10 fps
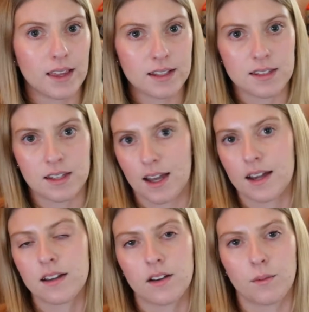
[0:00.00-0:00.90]
less than
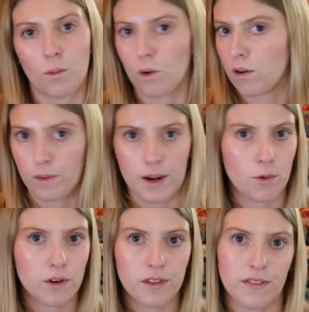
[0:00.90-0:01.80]
that or way
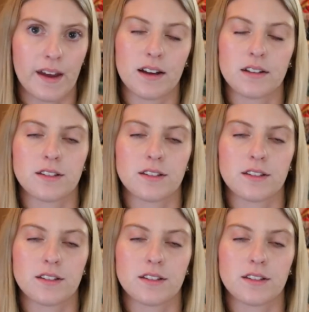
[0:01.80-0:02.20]
more than that.